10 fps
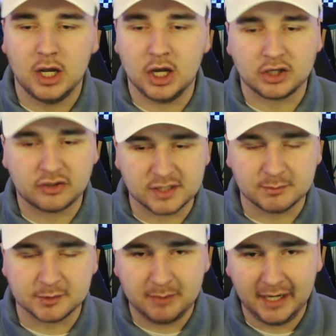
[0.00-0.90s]

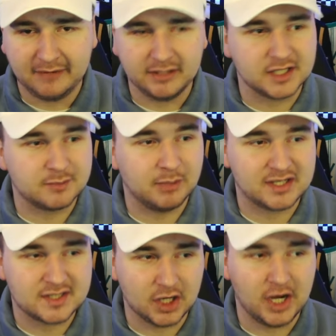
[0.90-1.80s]
Christmas periods, but I
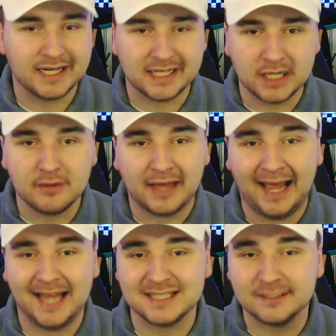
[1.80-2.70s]
certainly know that
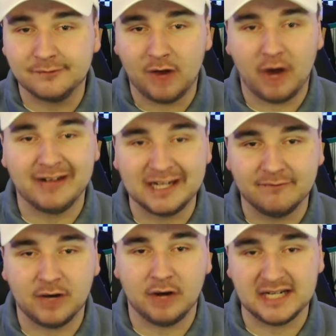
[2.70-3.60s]
ours is very,
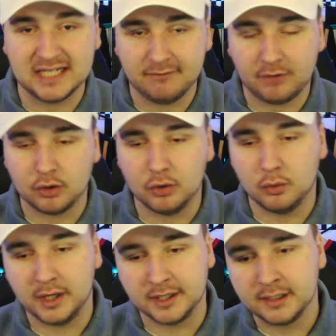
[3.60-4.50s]
very
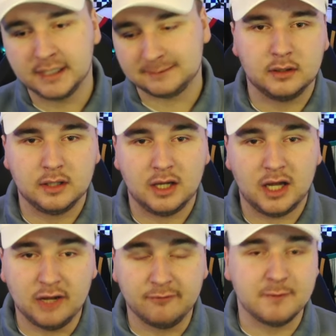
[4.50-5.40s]
difficult. And
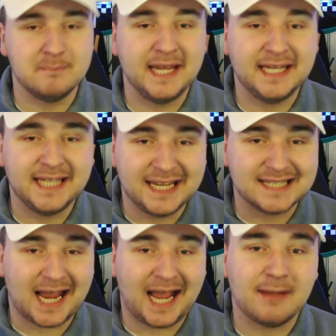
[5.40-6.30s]
for me, it
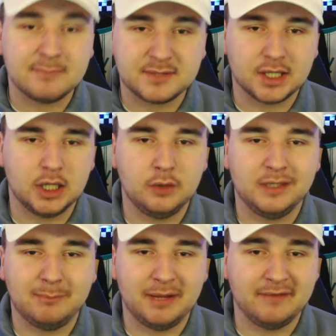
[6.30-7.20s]
is
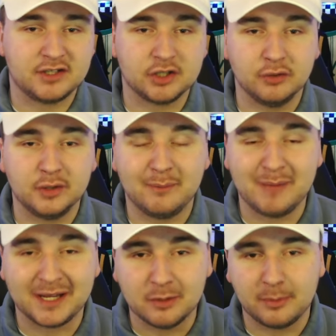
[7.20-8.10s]
absolutely pivotal that we
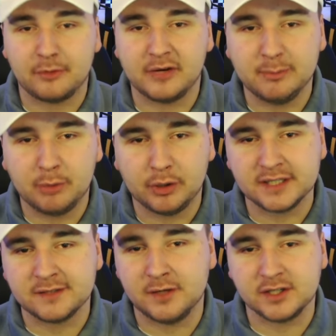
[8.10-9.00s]
pick up 3
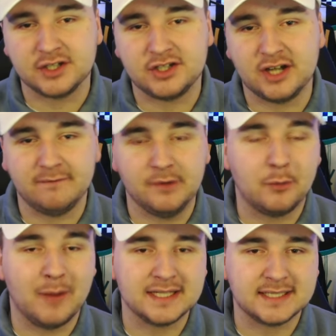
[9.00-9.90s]
points versus Sheffield
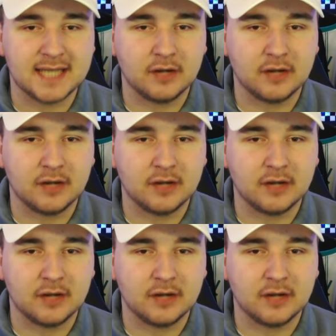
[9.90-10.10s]
Wednesday on